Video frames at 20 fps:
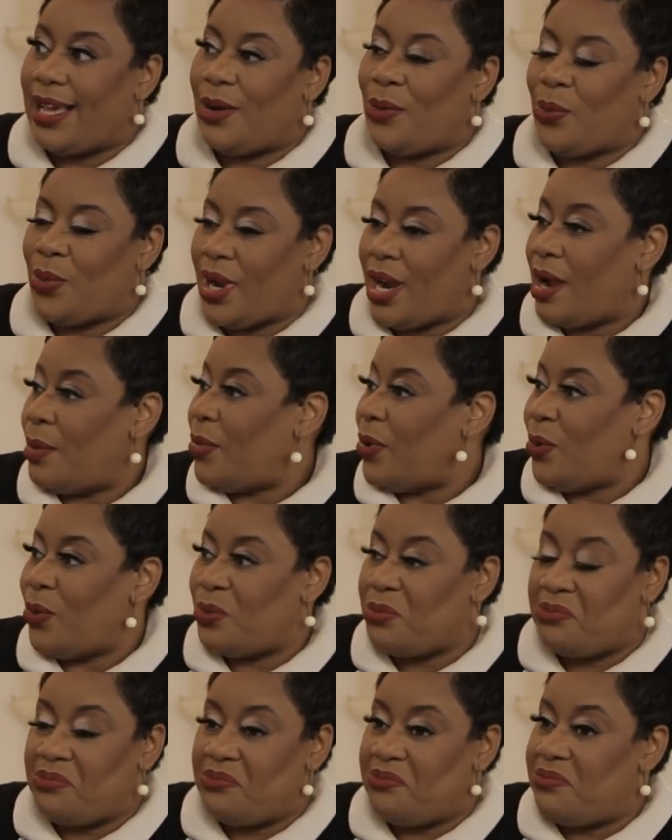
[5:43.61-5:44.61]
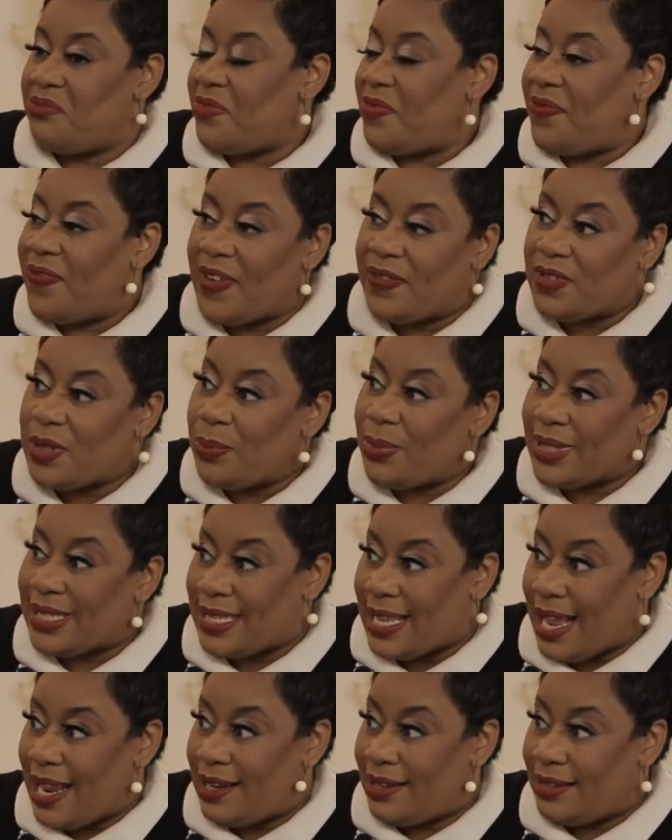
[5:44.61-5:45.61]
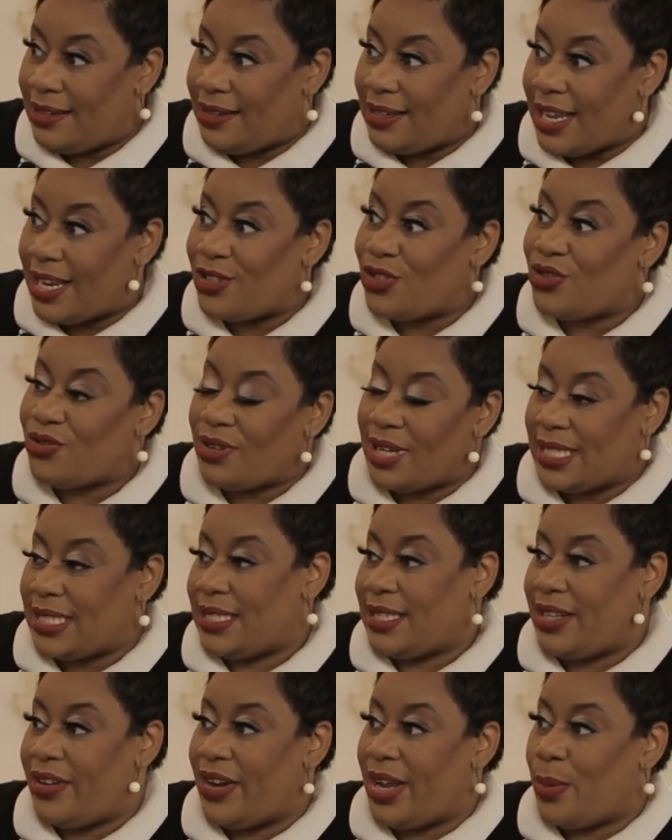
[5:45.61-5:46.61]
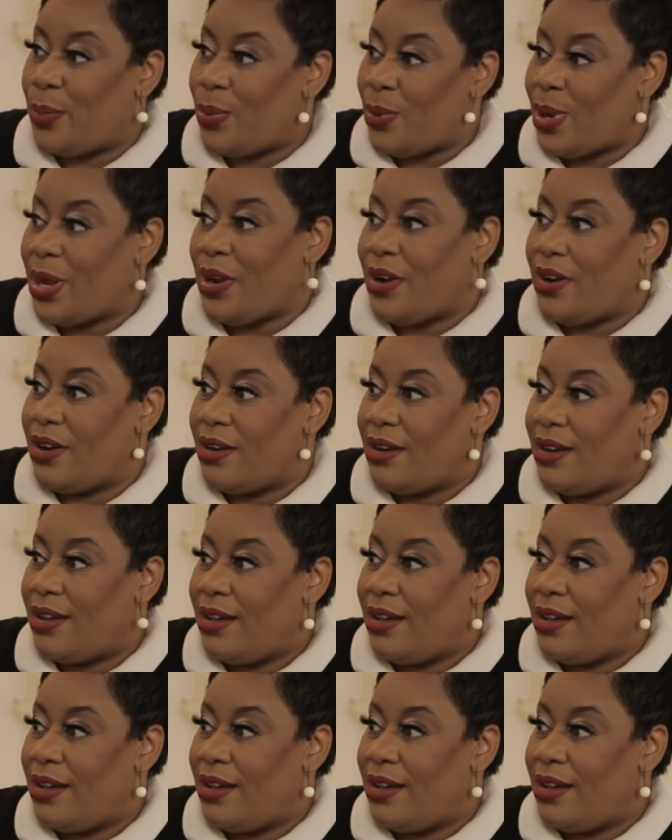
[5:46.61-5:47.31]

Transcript: we're about 50% that trust their employer.